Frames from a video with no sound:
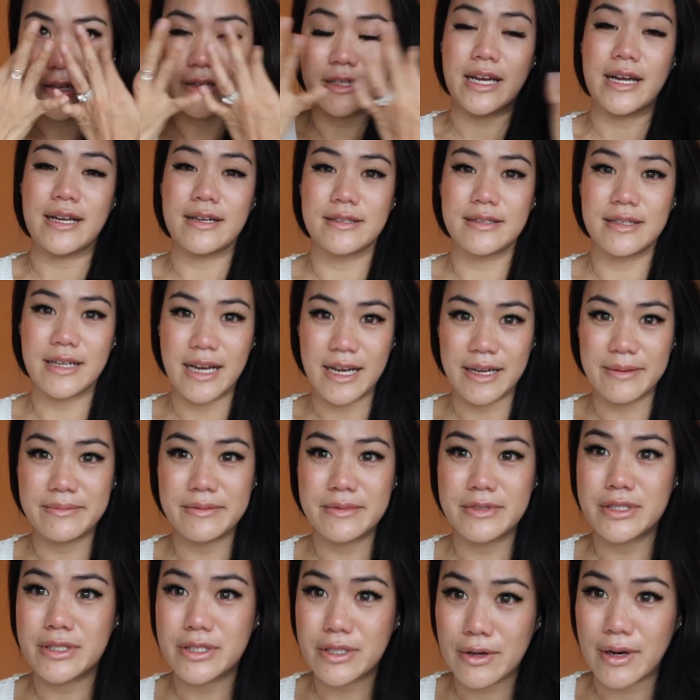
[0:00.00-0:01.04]
I feel that
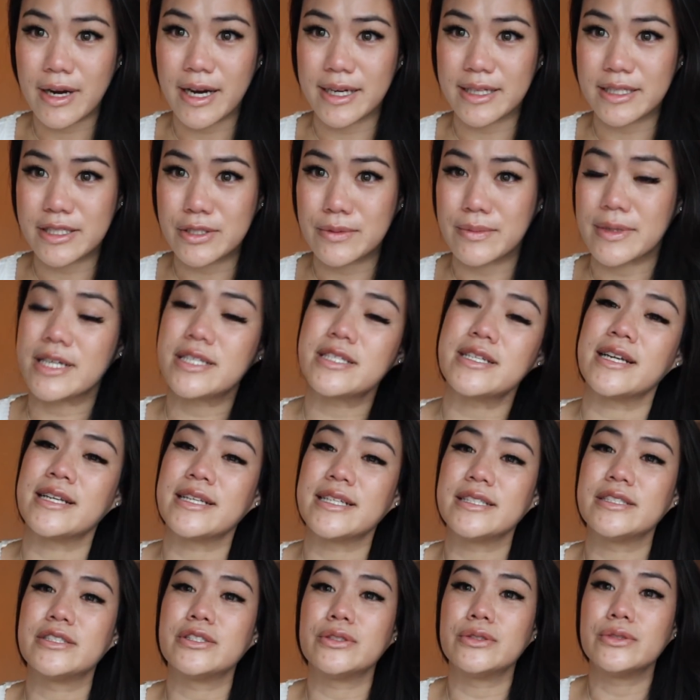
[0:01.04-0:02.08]
everybody goes through
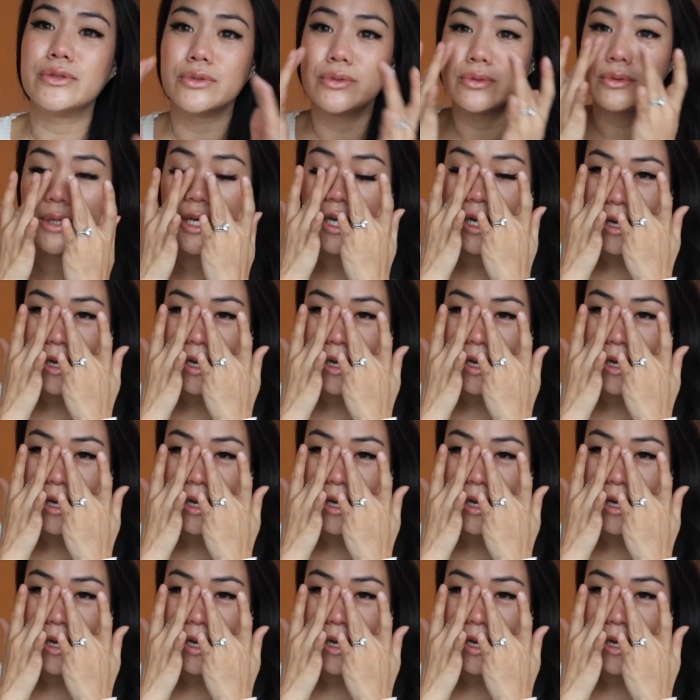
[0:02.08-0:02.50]
trauma.